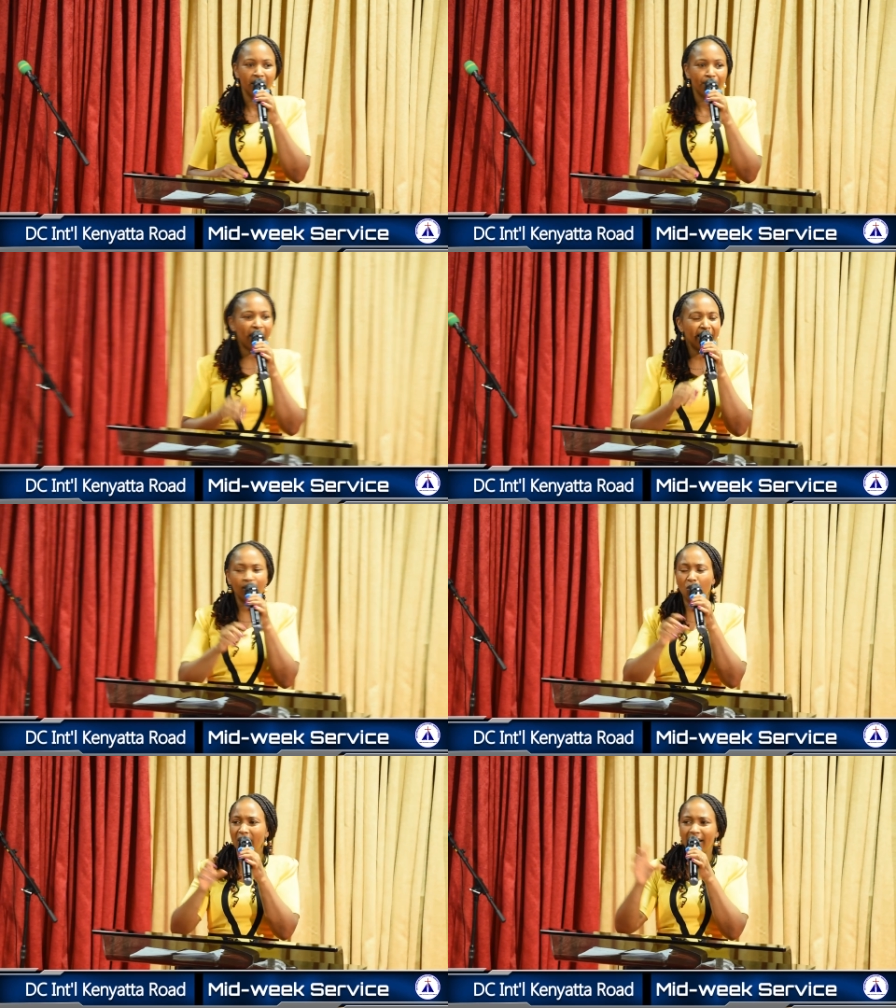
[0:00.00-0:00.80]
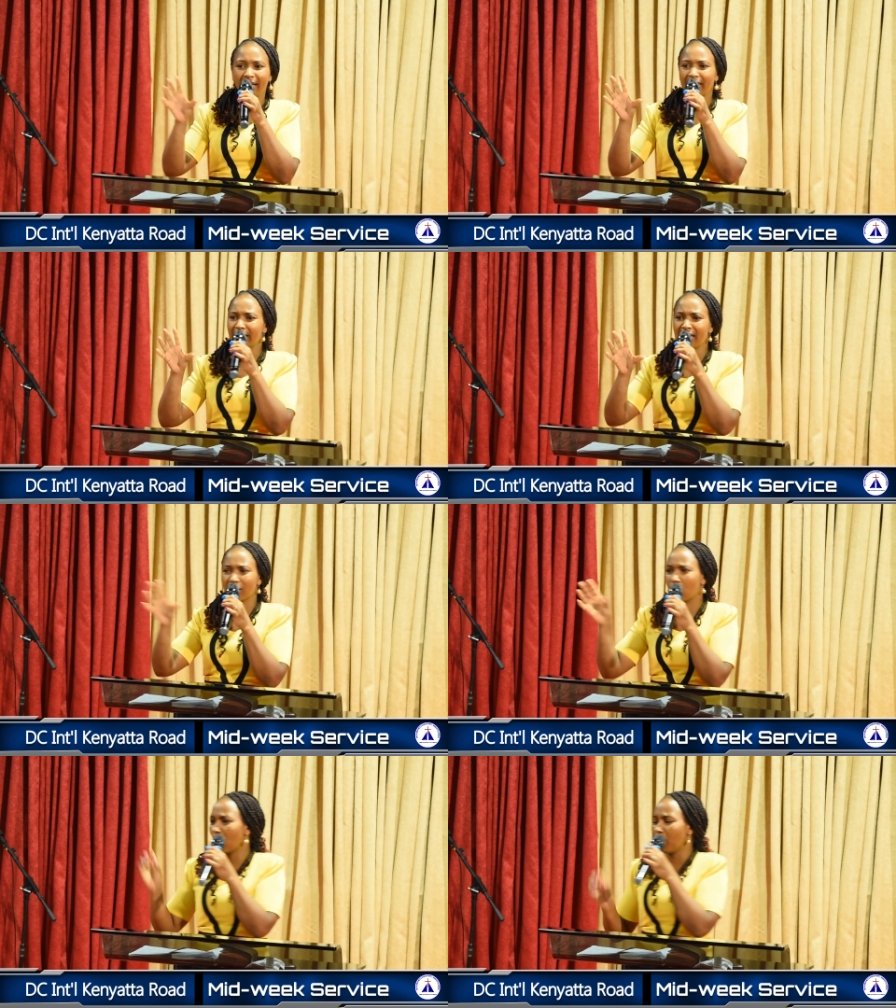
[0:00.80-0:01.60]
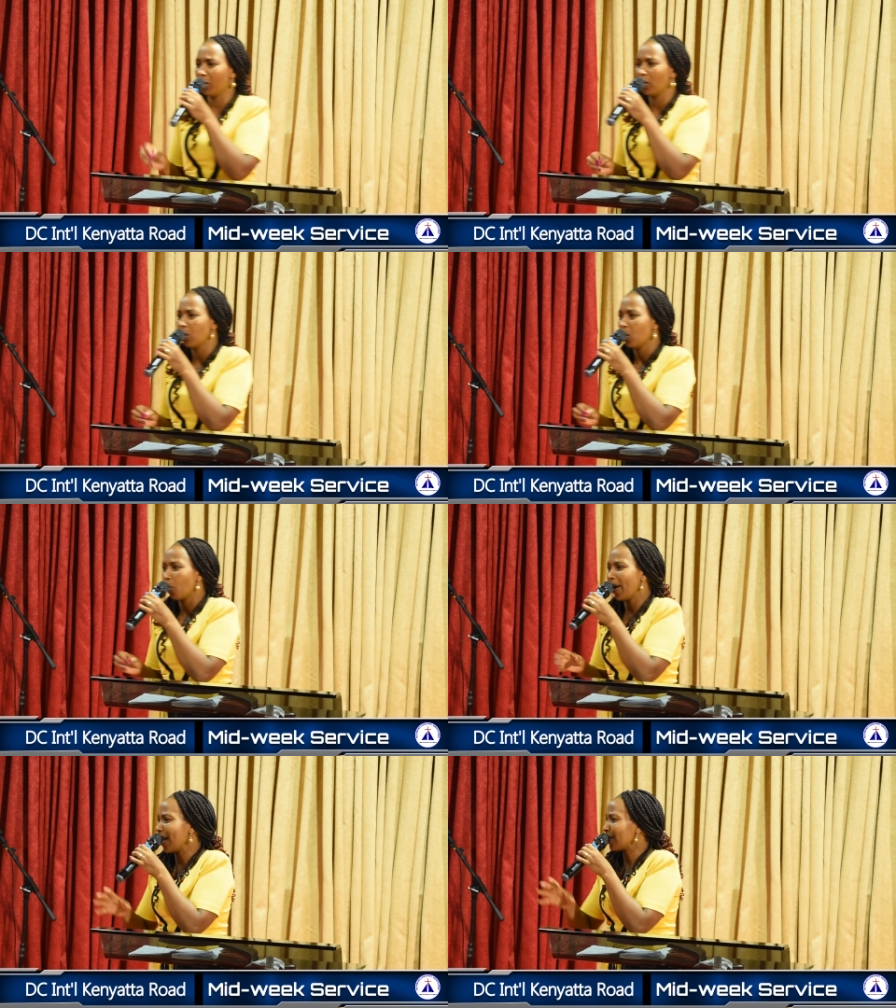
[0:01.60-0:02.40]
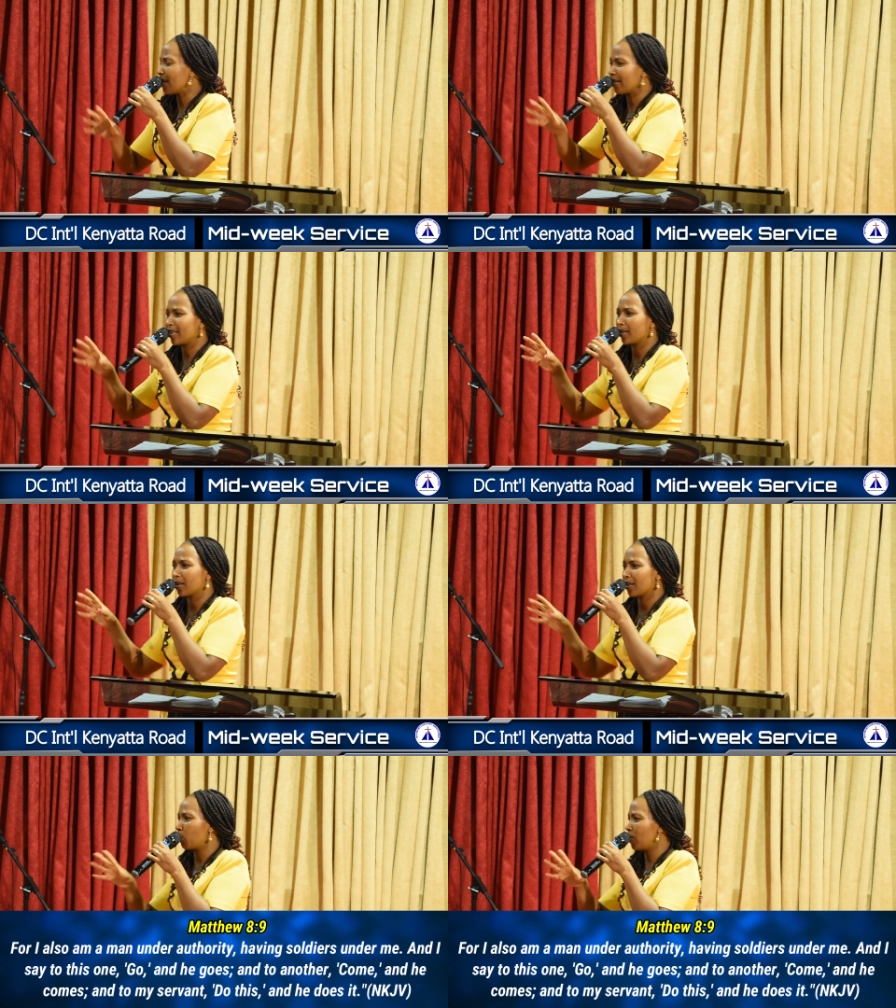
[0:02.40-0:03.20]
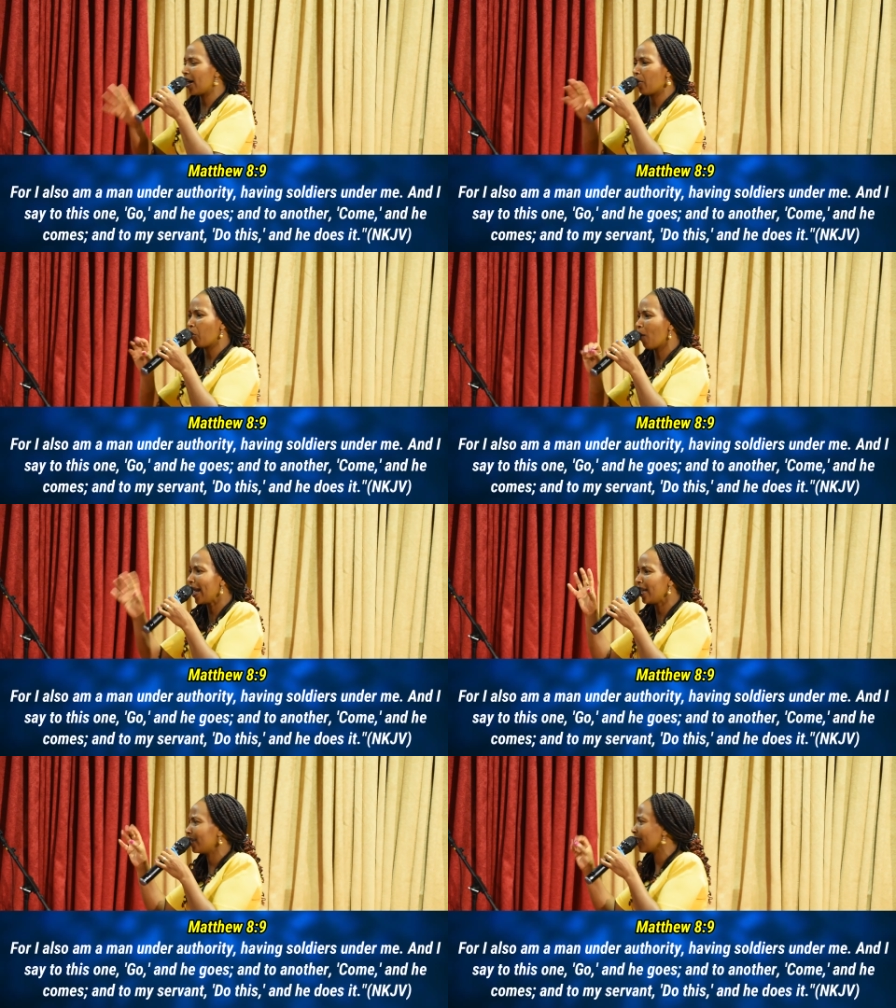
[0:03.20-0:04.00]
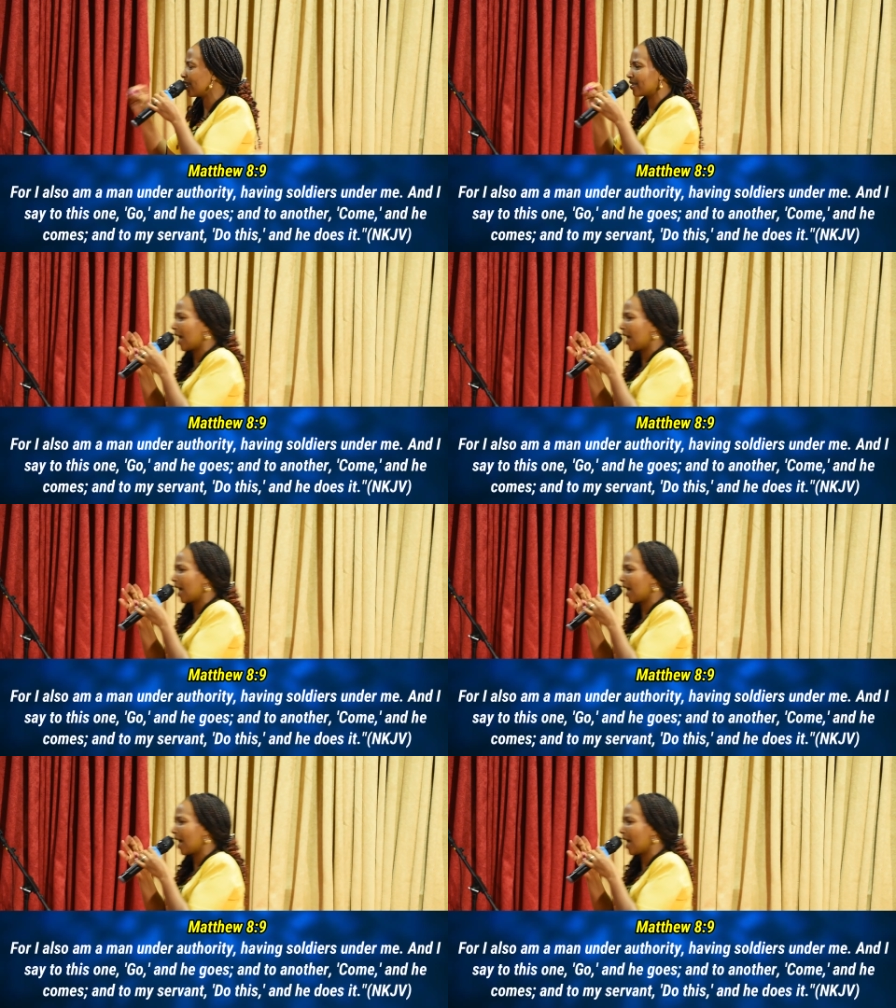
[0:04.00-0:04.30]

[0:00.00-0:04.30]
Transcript: pali kuna disco where there is kuna wine, there is